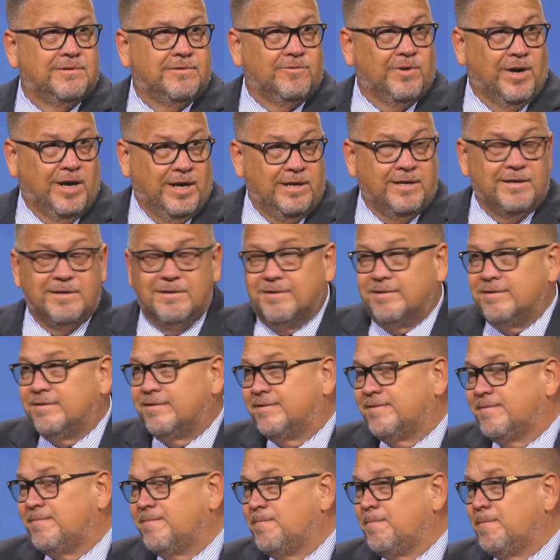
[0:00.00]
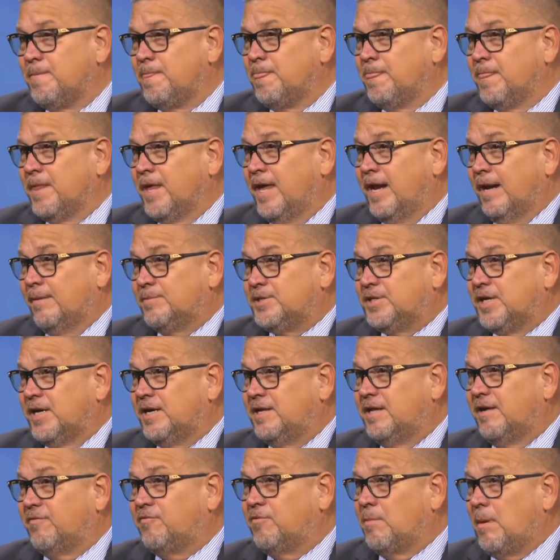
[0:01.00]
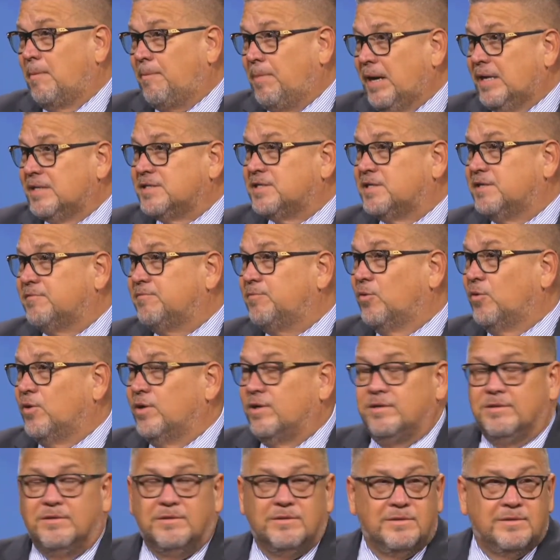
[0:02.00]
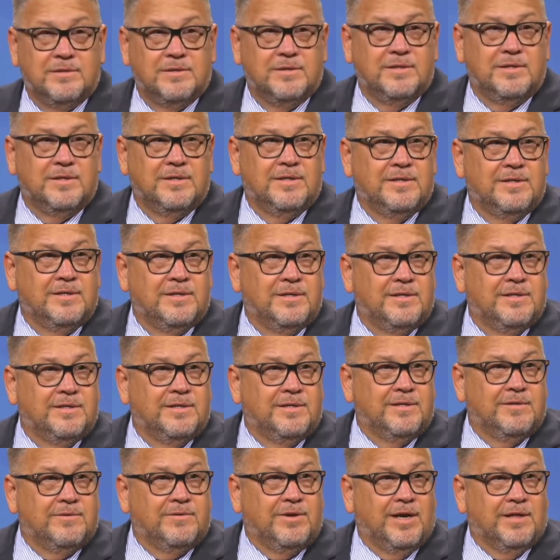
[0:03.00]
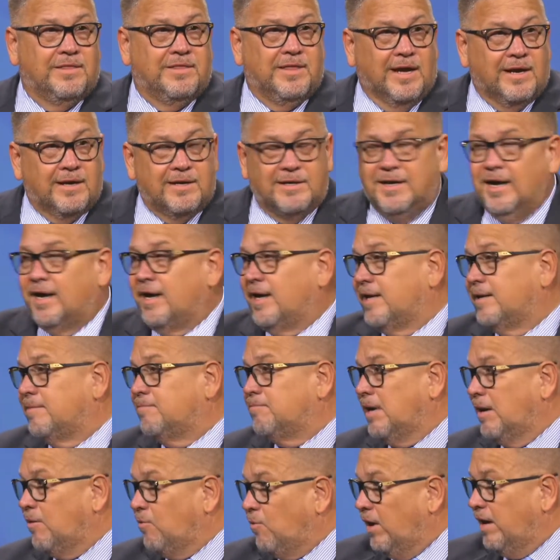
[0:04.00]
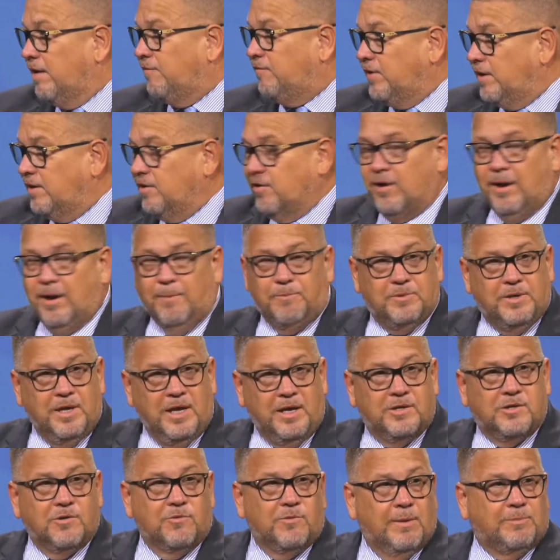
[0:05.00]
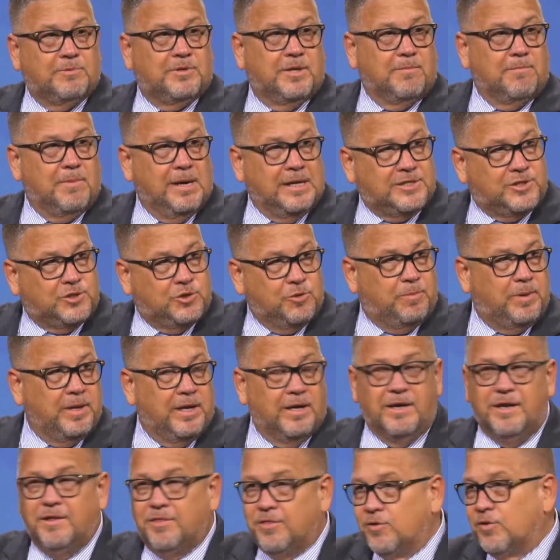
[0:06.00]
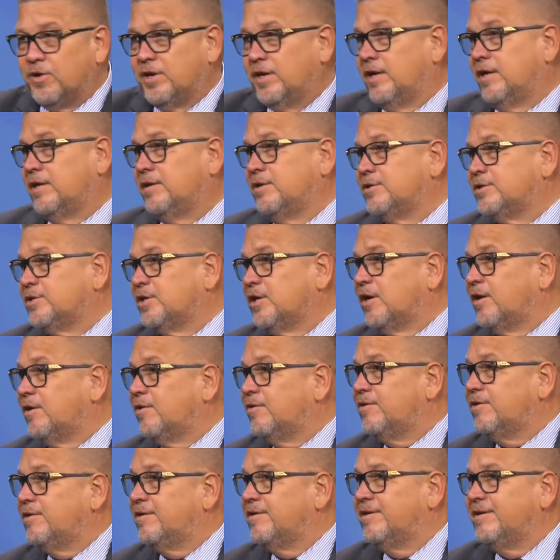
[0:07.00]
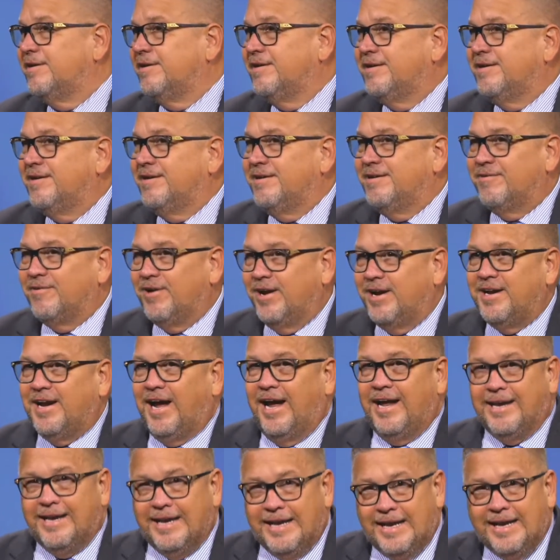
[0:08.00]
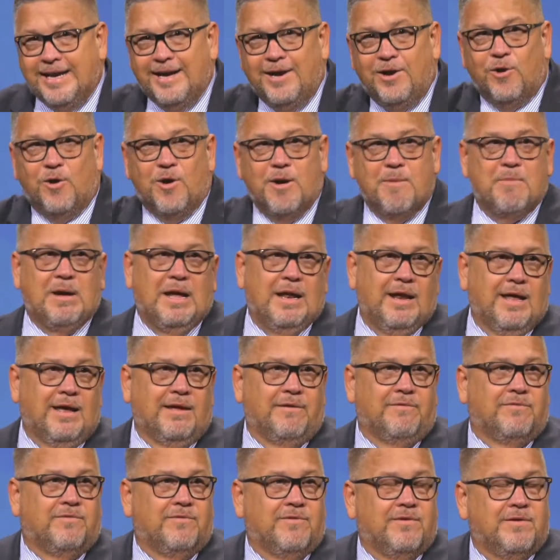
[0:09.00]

Right? And I'm saying that from a positive point. Right? Thank God my wife interrupt, interrupted my stupidity 39 years ago. Right? I needed her in my life.